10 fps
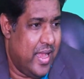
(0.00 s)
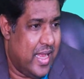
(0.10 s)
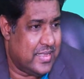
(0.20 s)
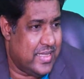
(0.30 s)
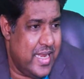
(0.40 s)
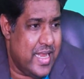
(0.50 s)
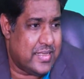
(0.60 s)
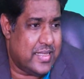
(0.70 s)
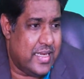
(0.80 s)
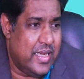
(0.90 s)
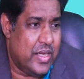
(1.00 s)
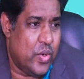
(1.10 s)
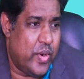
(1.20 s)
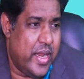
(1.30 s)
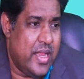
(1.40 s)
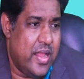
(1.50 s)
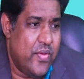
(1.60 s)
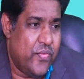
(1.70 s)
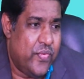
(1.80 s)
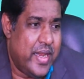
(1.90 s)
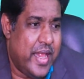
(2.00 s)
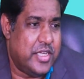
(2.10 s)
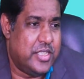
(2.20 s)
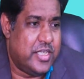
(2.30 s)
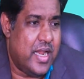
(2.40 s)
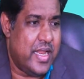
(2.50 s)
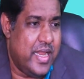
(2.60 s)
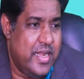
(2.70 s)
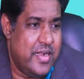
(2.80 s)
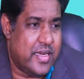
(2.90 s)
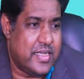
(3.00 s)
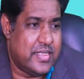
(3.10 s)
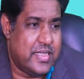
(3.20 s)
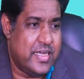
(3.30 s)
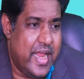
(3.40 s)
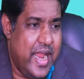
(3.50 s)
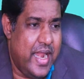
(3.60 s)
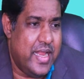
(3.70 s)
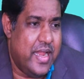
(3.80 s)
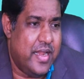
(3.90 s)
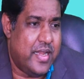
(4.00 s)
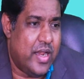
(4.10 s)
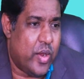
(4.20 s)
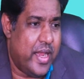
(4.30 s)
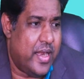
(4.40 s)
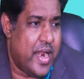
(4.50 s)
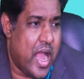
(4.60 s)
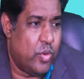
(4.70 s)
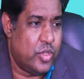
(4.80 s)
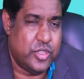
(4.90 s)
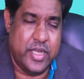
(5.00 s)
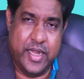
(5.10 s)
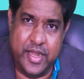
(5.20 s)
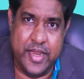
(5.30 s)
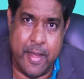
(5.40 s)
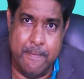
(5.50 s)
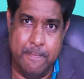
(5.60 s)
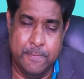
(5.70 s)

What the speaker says: As any asset including financial interest in any entity located outside India.